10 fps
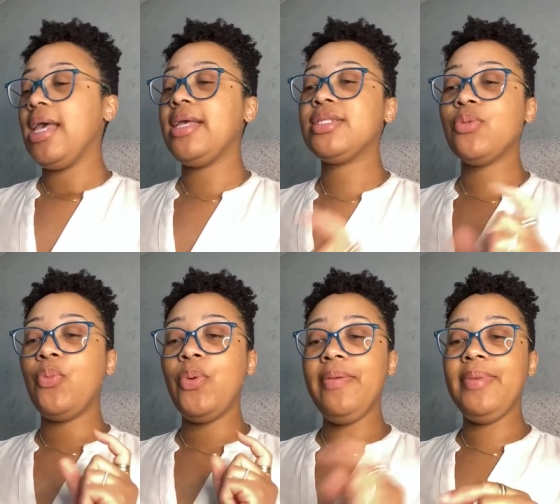It's
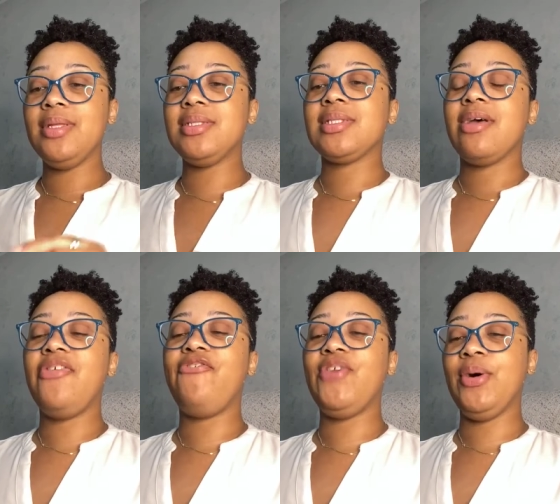women's
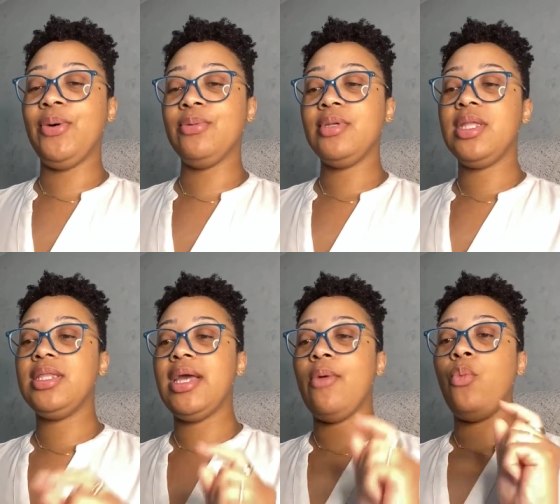fault
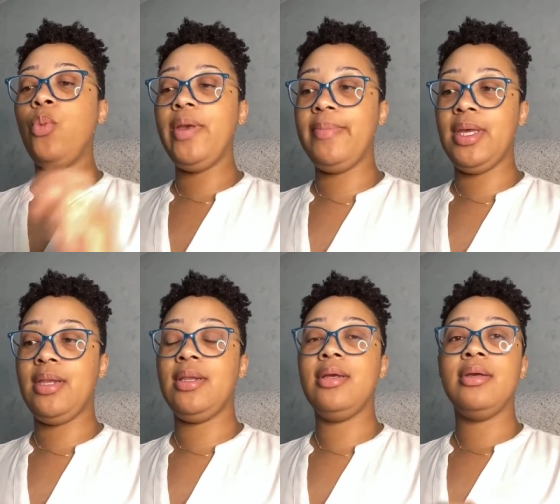that
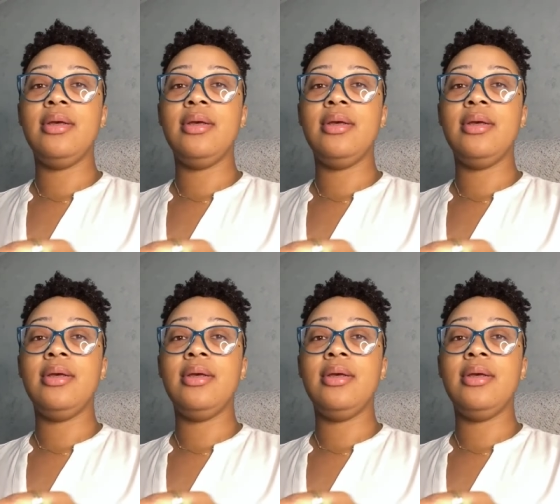women